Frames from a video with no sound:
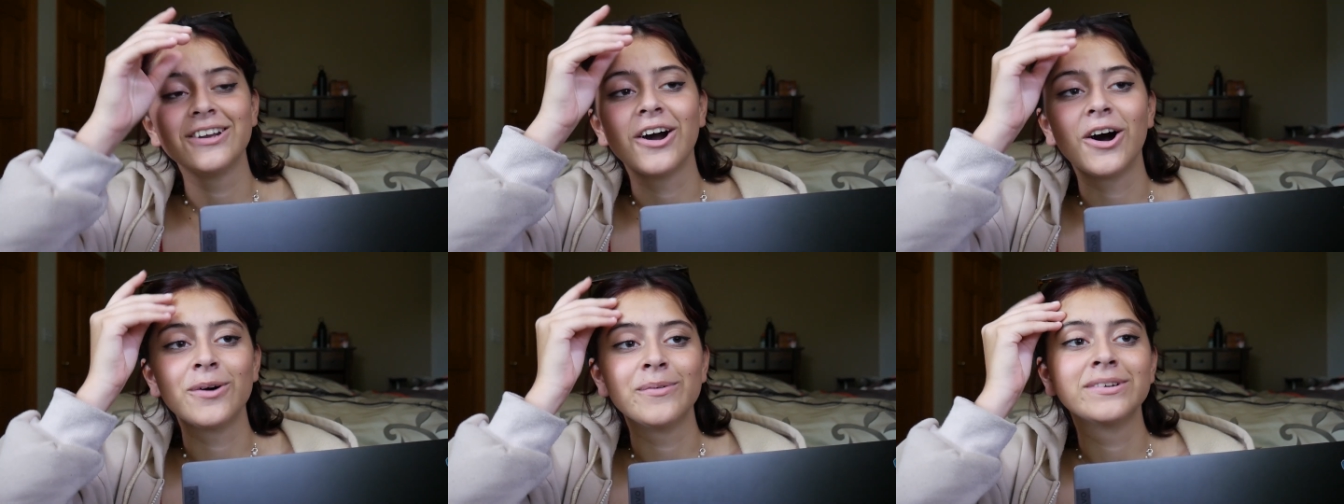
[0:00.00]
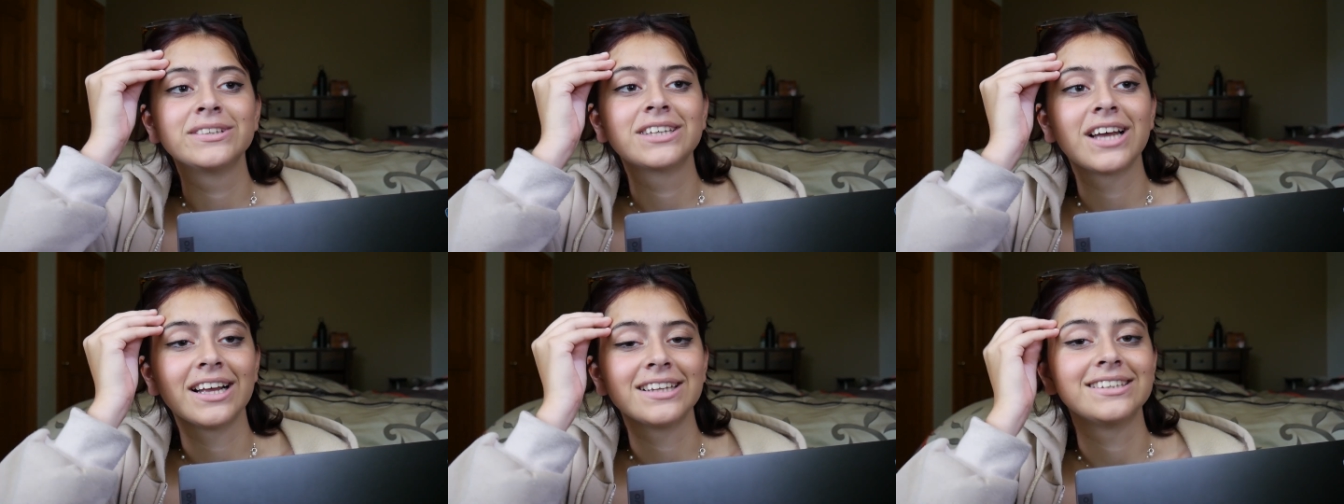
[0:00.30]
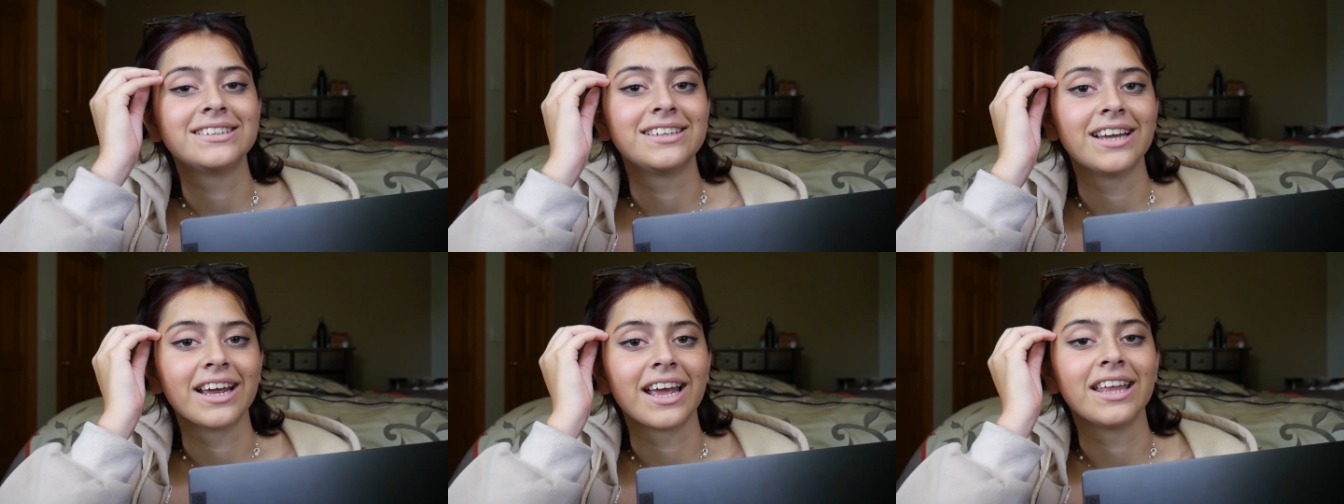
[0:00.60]
We almost got
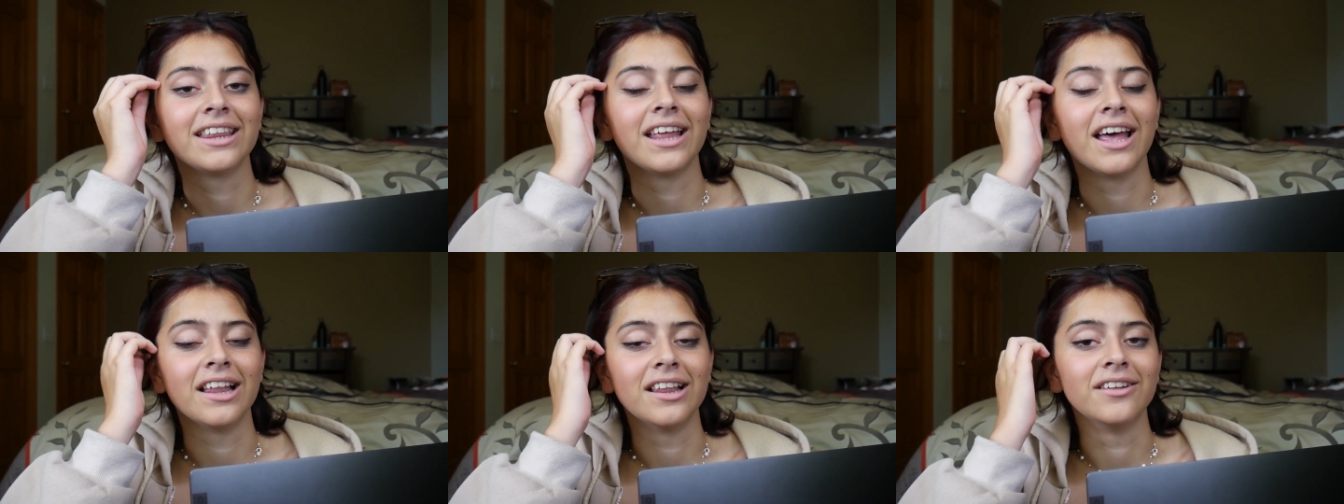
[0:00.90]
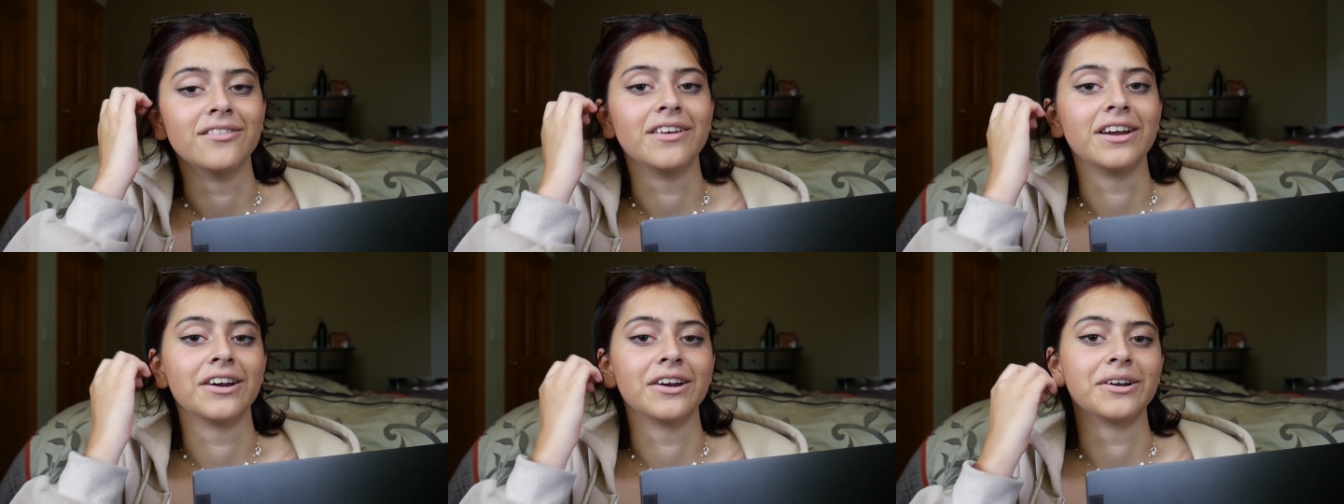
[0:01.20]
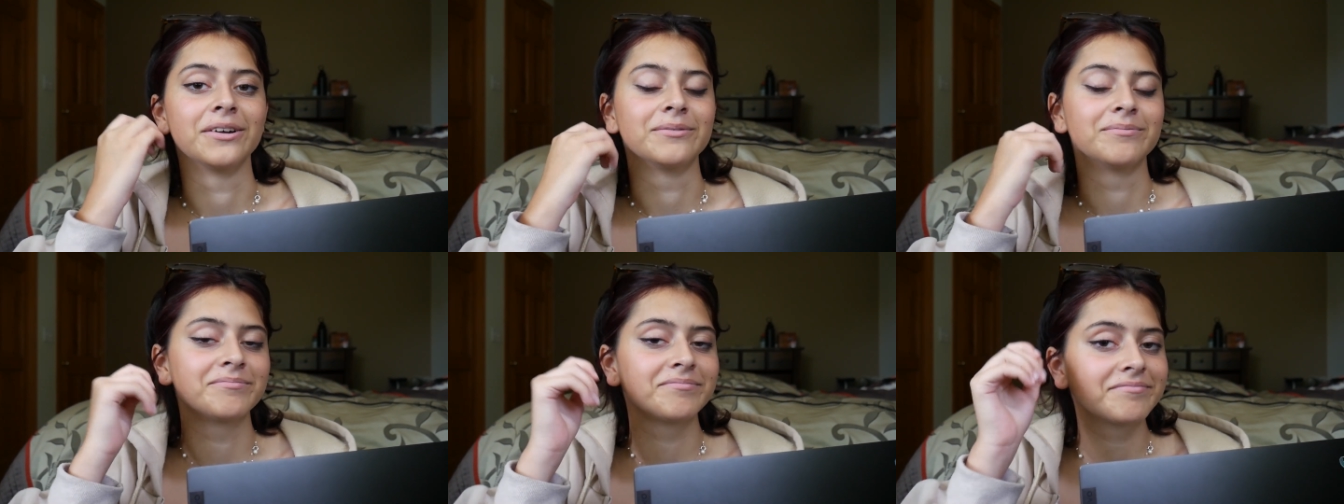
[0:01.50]
stuck in the
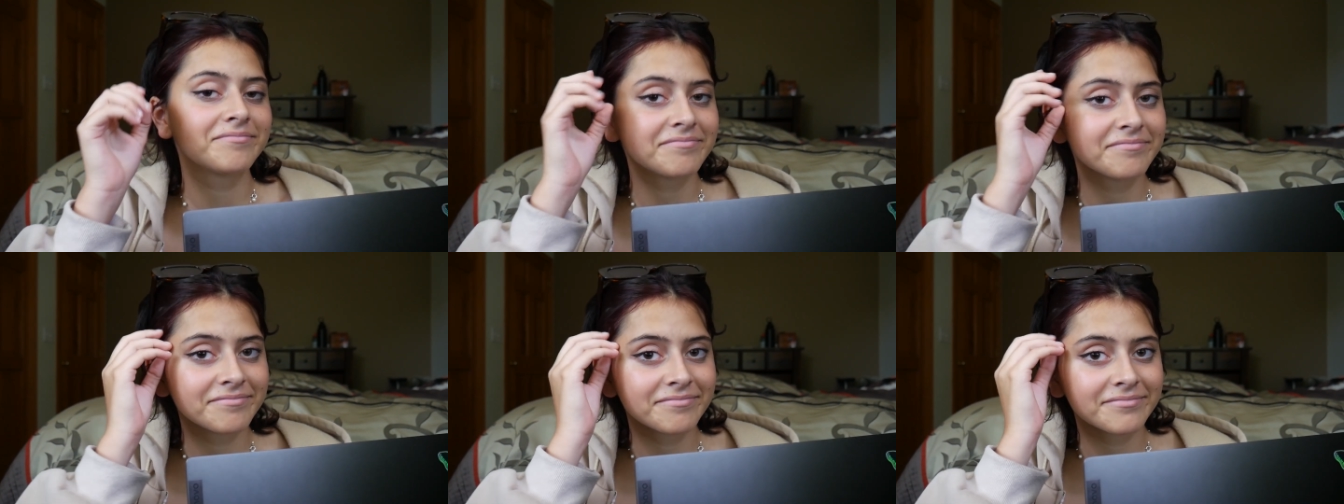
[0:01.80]
elevator. So